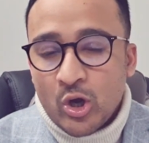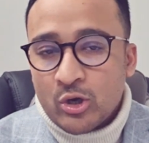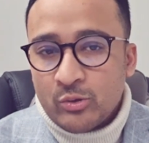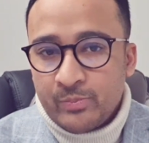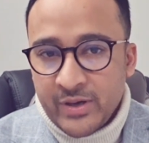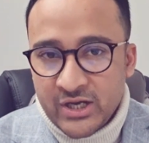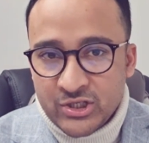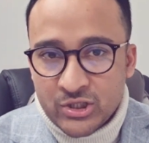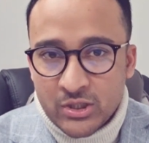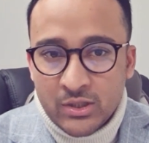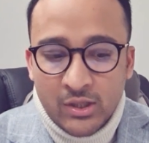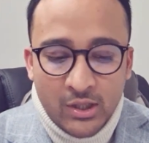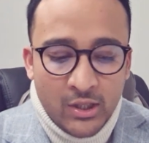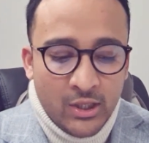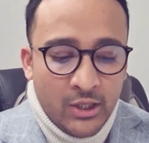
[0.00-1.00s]
occupation
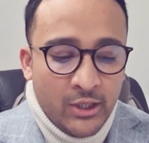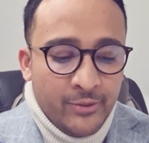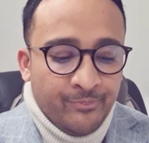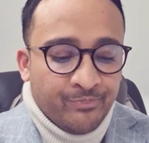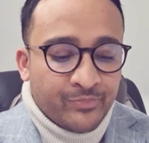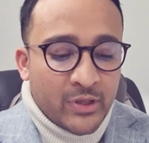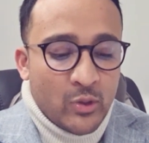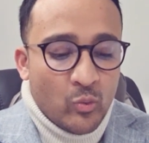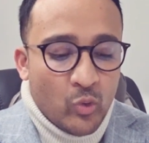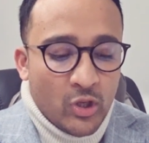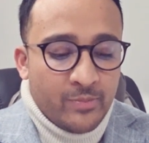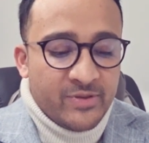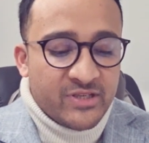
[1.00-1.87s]
will be